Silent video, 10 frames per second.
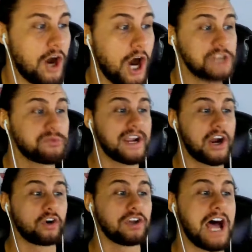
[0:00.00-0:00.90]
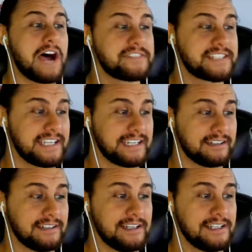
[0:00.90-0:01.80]
Andrei
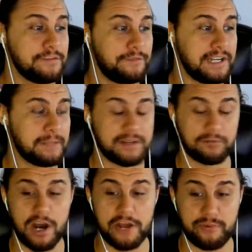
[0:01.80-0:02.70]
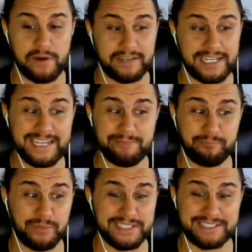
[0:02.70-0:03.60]
Arlovski defeating Ben Rothwell, and
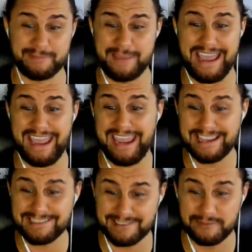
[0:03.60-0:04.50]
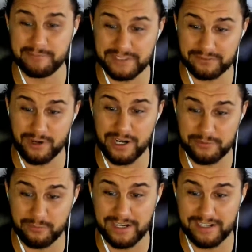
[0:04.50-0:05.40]
he put some hands on Ben
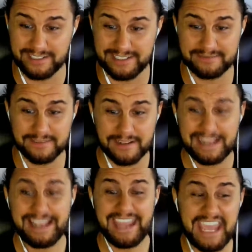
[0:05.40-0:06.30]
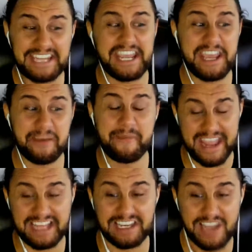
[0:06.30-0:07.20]
Rothwell. He hit him
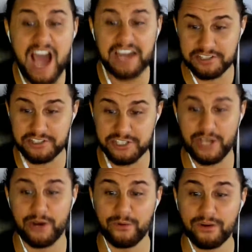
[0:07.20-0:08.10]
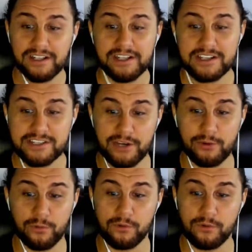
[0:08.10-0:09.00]
a lot, Joe.
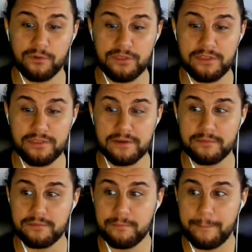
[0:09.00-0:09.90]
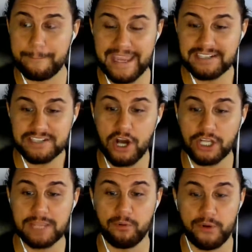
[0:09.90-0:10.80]
So the main
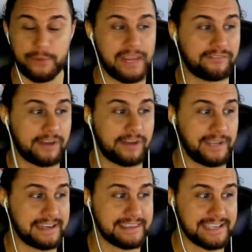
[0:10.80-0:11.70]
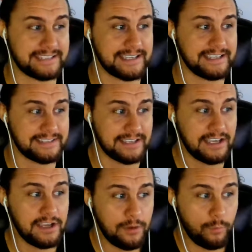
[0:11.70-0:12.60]
talking point we have coming out of this is
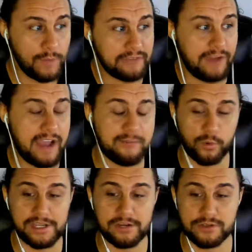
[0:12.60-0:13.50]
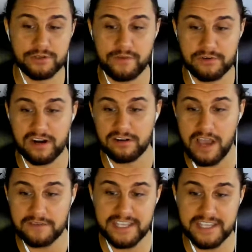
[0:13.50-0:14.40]
we get 5 more years of Andrei
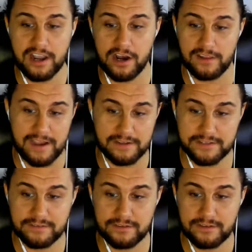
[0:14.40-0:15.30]
Arlovski call-outs.